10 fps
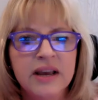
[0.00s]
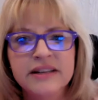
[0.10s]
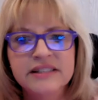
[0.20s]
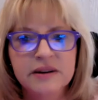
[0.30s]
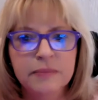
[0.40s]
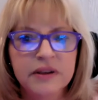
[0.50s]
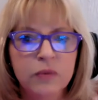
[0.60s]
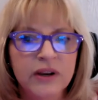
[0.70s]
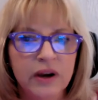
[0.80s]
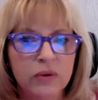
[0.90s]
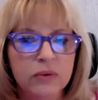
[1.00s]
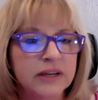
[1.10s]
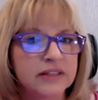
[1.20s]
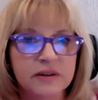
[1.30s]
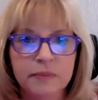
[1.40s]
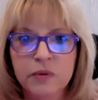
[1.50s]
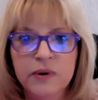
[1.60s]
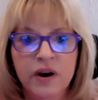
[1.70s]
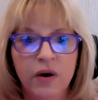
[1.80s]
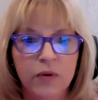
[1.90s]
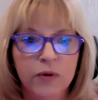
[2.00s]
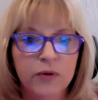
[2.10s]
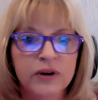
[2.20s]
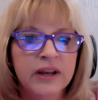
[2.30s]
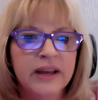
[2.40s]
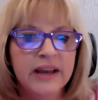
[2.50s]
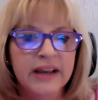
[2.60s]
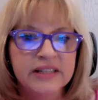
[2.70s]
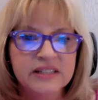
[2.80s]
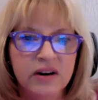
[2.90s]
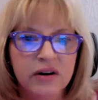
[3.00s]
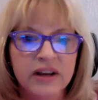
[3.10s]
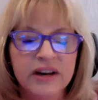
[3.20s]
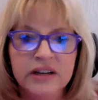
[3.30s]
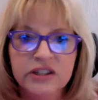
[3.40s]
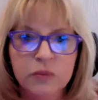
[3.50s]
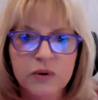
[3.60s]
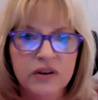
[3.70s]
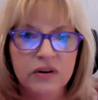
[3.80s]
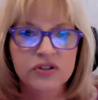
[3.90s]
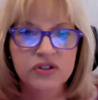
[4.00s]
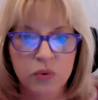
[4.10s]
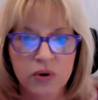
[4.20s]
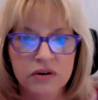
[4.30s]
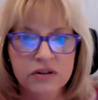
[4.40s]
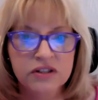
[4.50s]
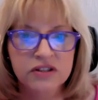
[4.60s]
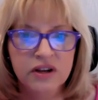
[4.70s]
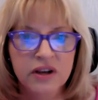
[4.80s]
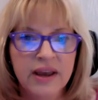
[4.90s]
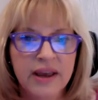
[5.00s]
It's something we own. It's something we hone. It's our connection with our source